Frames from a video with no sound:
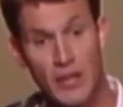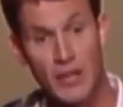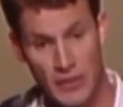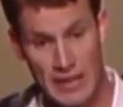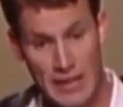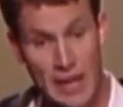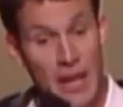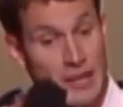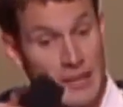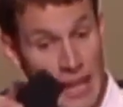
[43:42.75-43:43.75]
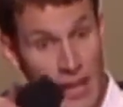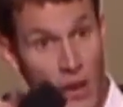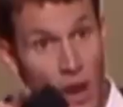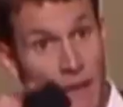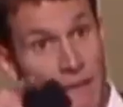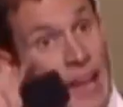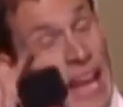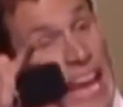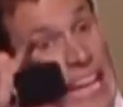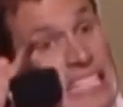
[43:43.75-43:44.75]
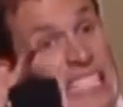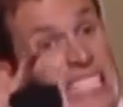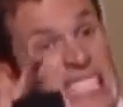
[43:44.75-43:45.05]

here's an idea. Take it off and